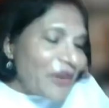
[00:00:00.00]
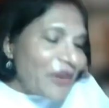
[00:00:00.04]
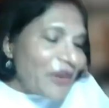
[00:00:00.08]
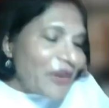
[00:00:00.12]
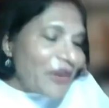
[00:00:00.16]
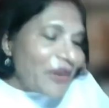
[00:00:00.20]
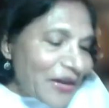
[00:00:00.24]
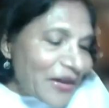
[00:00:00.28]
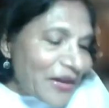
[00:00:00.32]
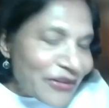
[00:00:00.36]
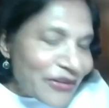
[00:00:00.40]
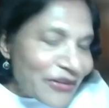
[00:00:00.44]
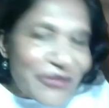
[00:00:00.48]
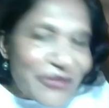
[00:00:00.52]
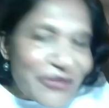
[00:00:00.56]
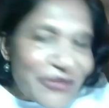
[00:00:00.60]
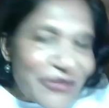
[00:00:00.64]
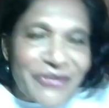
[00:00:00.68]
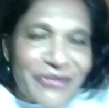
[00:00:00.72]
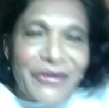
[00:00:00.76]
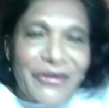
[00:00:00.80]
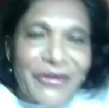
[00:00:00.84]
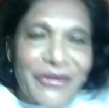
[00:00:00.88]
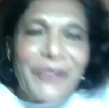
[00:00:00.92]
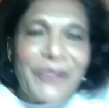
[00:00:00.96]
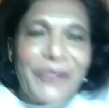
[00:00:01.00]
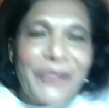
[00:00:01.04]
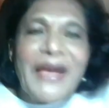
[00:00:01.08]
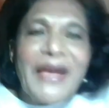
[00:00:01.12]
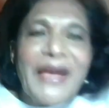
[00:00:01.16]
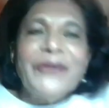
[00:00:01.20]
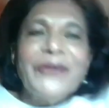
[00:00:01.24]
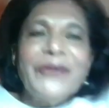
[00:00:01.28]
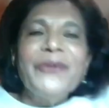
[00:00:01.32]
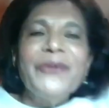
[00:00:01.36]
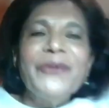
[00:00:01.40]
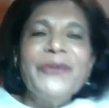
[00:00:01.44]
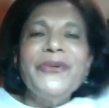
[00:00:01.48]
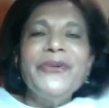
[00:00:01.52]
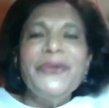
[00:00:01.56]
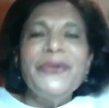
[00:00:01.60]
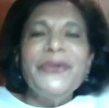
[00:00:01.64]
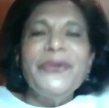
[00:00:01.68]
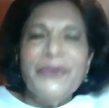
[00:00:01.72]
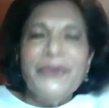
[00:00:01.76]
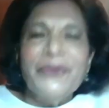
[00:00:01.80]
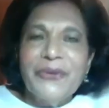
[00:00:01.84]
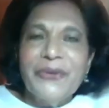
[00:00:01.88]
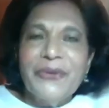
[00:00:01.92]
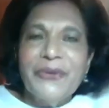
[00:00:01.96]
much. So thank you to
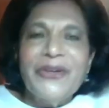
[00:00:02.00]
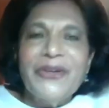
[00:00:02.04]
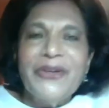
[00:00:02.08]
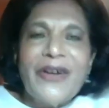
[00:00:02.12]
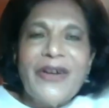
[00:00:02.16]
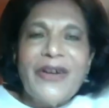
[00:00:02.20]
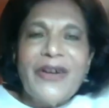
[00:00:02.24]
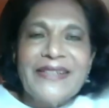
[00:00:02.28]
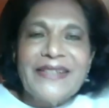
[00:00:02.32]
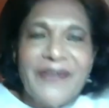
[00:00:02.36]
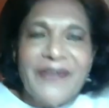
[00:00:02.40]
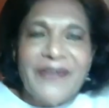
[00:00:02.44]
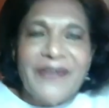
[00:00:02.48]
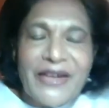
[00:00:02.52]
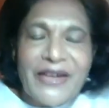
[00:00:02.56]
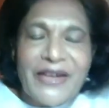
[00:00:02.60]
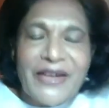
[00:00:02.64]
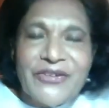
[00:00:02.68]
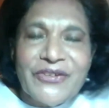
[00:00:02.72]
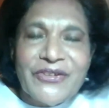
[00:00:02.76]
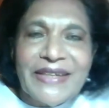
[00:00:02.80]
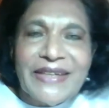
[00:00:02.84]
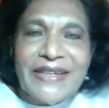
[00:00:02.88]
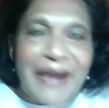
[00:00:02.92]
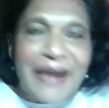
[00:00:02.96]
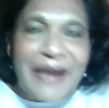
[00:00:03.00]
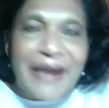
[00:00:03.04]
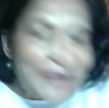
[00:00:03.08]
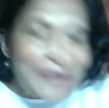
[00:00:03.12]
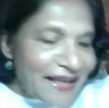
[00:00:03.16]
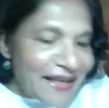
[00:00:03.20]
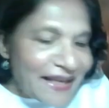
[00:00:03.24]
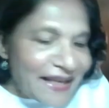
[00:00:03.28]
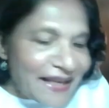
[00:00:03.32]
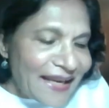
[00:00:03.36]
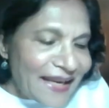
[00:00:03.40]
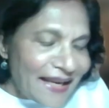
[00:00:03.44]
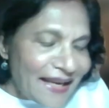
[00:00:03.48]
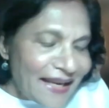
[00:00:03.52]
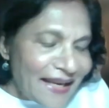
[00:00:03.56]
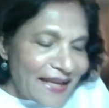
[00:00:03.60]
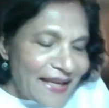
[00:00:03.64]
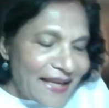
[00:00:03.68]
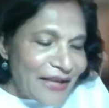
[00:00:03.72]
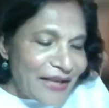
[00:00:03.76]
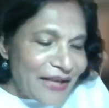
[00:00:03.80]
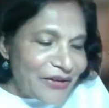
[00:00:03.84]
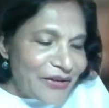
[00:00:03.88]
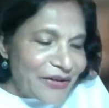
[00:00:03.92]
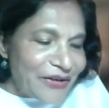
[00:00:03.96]
you, Dr. Rajni Gamage,
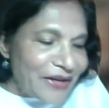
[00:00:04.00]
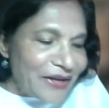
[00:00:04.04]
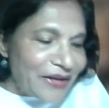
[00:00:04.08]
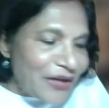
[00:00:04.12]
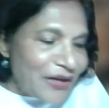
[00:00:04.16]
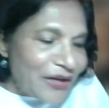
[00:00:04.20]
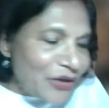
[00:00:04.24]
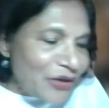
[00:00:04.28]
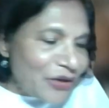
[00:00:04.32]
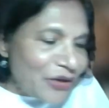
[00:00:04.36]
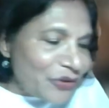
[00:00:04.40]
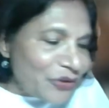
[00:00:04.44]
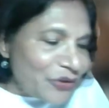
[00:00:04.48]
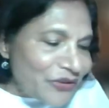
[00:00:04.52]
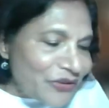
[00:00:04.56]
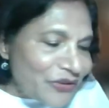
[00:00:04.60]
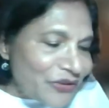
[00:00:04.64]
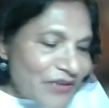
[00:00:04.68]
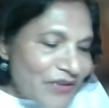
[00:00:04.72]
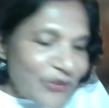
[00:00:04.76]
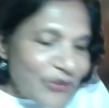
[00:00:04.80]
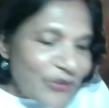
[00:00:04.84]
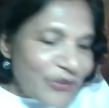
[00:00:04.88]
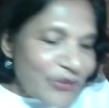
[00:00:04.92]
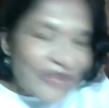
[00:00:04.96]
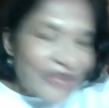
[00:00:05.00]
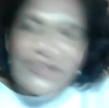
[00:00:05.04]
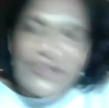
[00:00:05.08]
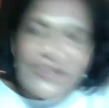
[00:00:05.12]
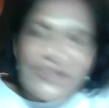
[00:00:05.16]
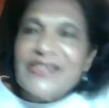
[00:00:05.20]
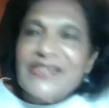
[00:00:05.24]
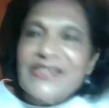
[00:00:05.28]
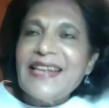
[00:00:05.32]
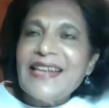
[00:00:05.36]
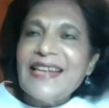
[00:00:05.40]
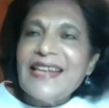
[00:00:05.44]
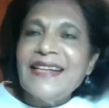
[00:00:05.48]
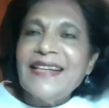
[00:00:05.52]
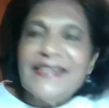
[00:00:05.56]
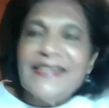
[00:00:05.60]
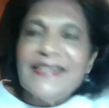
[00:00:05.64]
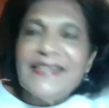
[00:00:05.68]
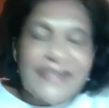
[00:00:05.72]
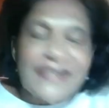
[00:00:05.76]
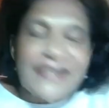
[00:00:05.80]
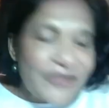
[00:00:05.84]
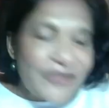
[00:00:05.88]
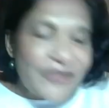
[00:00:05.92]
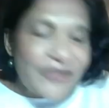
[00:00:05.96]
and to the South Asian
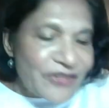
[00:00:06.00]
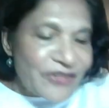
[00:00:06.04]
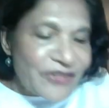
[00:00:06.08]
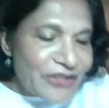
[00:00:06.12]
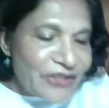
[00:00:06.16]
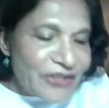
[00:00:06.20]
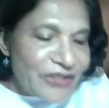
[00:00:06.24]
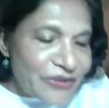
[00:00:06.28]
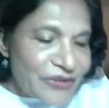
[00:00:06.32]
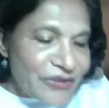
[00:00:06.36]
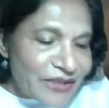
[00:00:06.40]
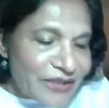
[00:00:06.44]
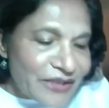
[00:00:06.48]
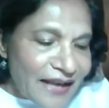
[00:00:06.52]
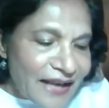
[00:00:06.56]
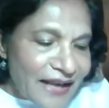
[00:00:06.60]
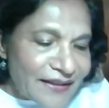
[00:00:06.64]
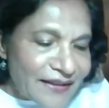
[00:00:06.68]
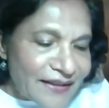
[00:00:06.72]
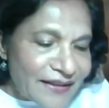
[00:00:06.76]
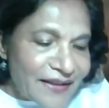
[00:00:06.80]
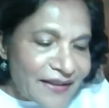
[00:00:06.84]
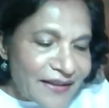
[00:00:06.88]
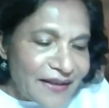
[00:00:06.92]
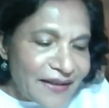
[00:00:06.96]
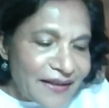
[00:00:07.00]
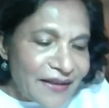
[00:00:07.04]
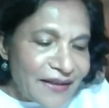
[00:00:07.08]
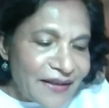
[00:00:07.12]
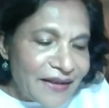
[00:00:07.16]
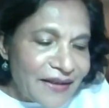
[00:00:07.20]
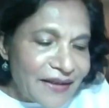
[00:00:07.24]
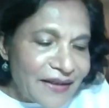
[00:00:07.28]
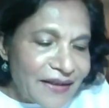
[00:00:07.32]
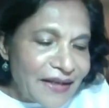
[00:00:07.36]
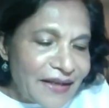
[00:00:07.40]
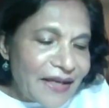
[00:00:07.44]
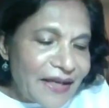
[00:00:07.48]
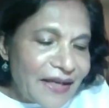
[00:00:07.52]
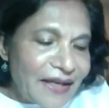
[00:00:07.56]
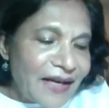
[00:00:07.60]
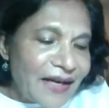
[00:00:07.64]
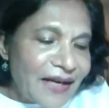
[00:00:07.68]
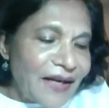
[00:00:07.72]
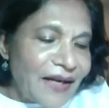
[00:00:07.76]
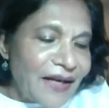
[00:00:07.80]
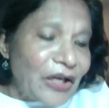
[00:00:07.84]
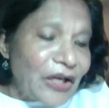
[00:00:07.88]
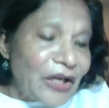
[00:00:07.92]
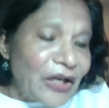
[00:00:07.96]
Studies Institute at
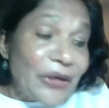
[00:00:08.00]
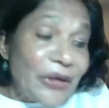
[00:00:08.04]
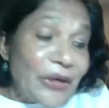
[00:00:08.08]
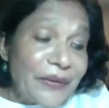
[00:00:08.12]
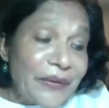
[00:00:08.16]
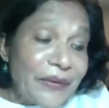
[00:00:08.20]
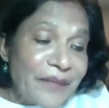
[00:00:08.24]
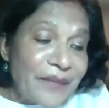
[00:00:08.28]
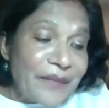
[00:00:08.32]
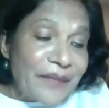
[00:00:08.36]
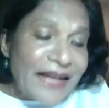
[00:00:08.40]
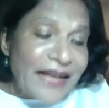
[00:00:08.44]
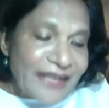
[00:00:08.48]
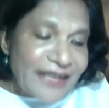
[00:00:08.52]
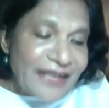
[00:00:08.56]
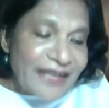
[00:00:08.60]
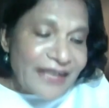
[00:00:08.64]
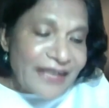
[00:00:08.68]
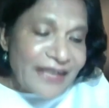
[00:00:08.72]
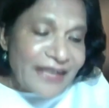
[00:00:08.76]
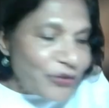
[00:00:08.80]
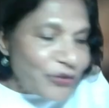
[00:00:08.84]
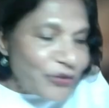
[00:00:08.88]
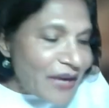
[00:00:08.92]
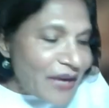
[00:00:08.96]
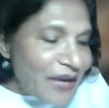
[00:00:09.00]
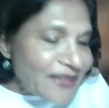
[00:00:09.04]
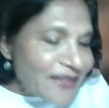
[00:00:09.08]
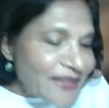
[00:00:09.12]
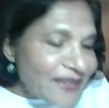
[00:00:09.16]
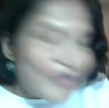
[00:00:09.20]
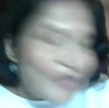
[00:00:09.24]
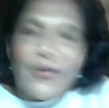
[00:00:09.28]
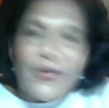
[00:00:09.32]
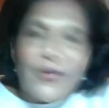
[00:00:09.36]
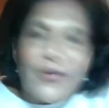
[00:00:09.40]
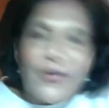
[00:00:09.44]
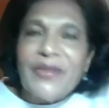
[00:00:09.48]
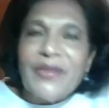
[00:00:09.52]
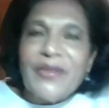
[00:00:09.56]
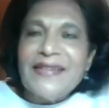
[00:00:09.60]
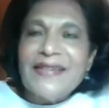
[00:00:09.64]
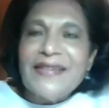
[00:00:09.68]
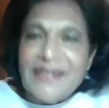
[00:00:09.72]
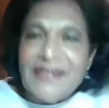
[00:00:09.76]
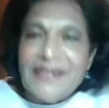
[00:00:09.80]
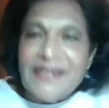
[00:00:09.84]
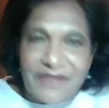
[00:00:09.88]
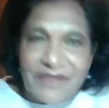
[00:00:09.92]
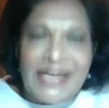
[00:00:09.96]
NUS for
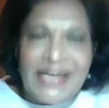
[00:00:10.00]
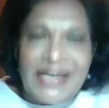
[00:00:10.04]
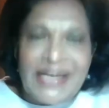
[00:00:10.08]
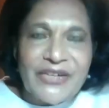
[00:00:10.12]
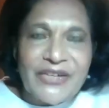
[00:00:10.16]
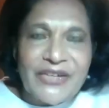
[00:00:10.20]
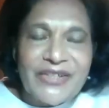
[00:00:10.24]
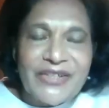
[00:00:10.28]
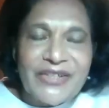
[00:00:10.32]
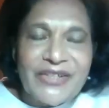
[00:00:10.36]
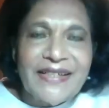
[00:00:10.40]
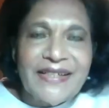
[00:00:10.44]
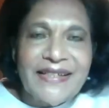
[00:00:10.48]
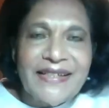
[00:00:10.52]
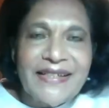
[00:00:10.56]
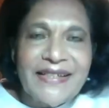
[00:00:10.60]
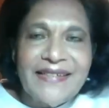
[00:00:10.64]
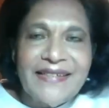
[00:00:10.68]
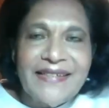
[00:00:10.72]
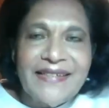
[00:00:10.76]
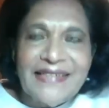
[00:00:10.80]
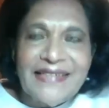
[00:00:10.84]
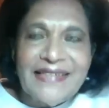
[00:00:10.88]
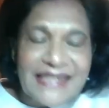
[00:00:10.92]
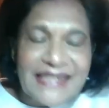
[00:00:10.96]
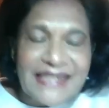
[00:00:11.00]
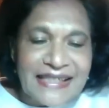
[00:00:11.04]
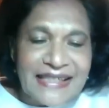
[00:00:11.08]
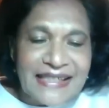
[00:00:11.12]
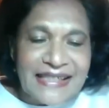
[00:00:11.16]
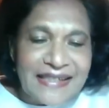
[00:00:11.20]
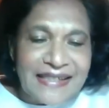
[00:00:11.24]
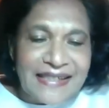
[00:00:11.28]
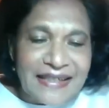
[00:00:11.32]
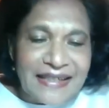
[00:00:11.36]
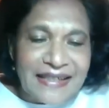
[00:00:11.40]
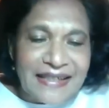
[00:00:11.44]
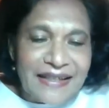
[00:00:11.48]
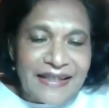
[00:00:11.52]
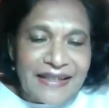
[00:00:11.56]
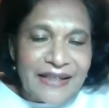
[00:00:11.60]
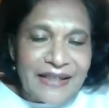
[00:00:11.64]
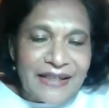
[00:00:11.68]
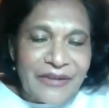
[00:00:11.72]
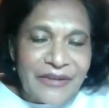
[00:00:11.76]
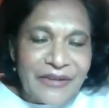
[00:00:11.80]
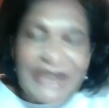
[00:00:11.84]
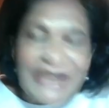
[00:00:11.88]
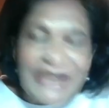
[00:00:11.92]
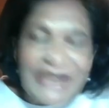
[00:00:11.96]
this invitation. It is indeed
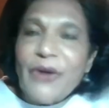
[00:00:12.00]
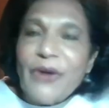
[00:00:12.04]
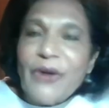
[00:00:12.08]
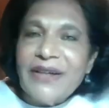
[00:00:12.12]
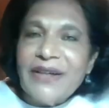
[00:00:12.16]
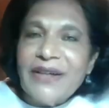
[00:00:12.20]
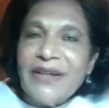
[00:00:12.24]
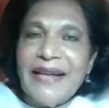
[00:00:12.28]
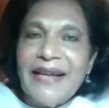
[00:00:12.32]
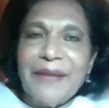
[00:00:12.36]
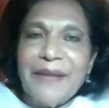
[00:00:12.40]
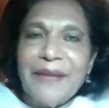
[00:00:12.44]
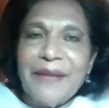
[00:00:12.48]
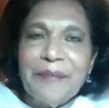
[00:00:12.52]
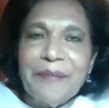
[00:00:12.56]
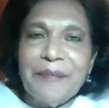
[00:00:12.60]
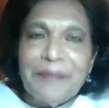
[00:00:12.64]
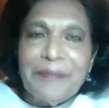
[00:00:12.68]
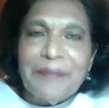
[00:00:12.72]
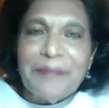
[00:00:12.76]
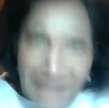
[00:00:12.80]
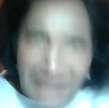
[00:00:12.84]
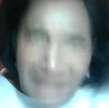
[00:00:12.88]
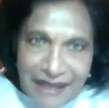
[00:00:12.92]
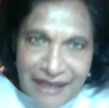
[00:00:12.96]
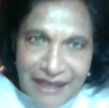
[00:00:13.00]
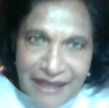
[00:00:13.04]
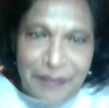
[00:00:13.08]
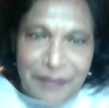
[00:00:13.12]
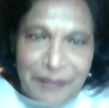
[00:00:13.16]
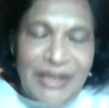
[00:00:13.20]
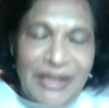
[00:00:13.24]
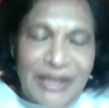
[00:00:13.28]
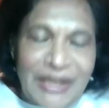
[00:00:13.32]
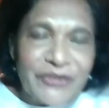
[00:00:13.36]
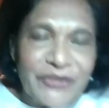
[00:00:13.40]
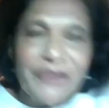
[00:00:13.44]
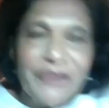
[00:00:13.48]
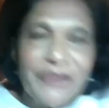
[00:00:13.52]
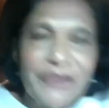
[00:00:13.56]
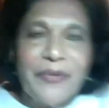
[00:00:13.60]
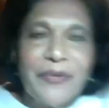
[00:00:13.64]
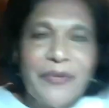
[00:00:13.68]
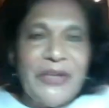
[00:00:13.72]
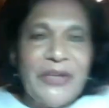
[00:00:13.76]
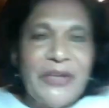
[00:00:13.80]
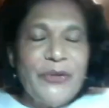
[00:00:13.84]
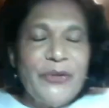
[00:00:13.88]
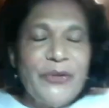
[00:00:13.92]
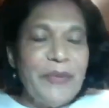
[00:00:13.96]
a great honor and a pleasure for
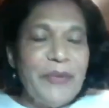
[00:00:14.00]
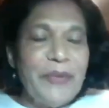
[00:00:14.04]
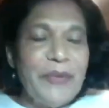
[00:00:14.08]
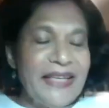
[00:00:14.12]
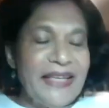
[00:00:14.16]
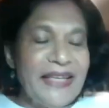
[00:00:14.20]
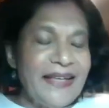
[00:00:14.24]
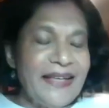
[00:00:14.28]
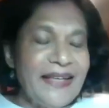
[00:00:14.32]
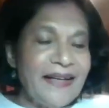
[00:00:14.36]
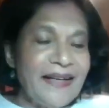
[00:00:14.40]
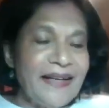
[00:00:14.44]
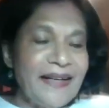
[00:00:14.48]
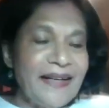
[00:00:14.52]
me to be